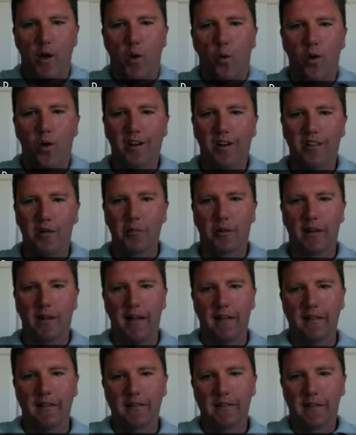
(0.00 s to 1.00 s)
Welcome,
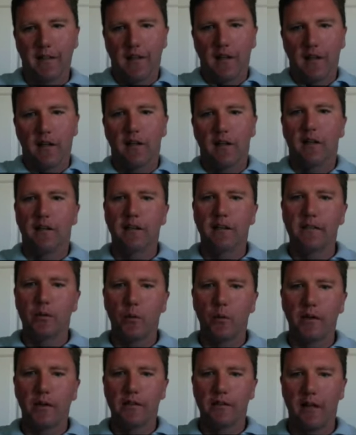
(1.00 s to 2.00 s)
class. This
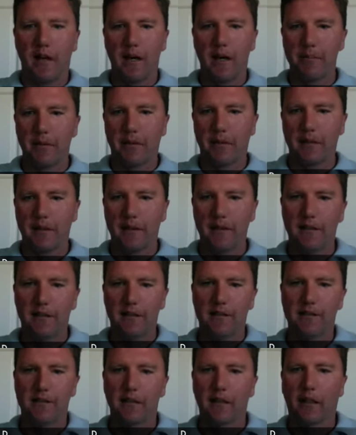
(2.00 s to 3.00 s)
week's topic
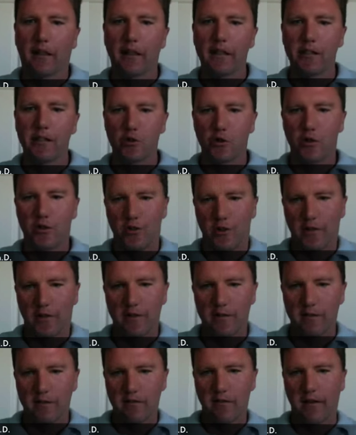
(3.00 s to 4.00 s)
is Least
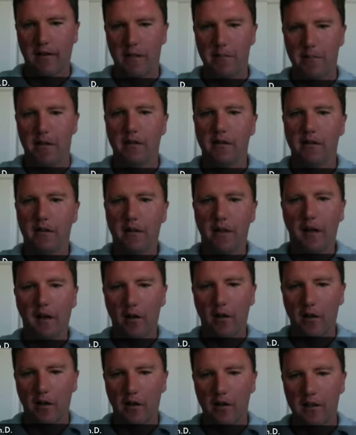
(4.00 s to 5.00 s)
Restrictive Environment,
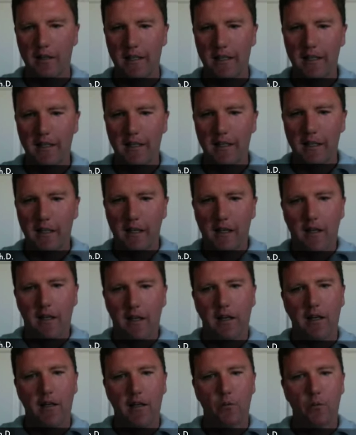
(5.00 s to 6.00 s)
LRE.
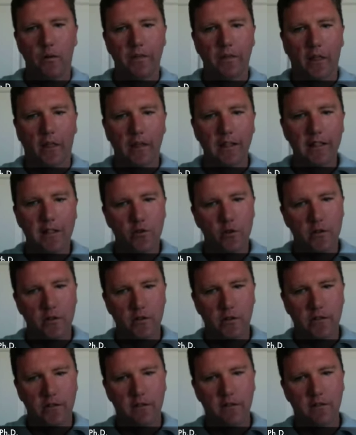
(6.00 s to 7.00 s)
And what the Least
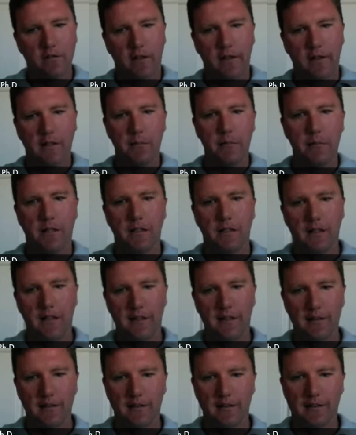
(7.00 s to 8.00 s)
Restrictive Environment
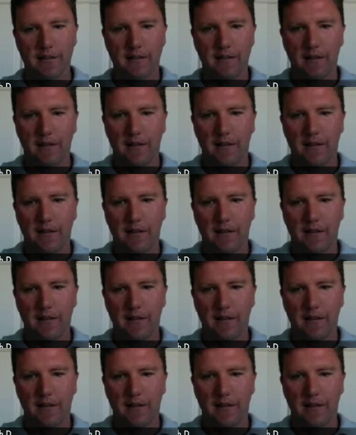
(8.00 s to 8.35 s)
is,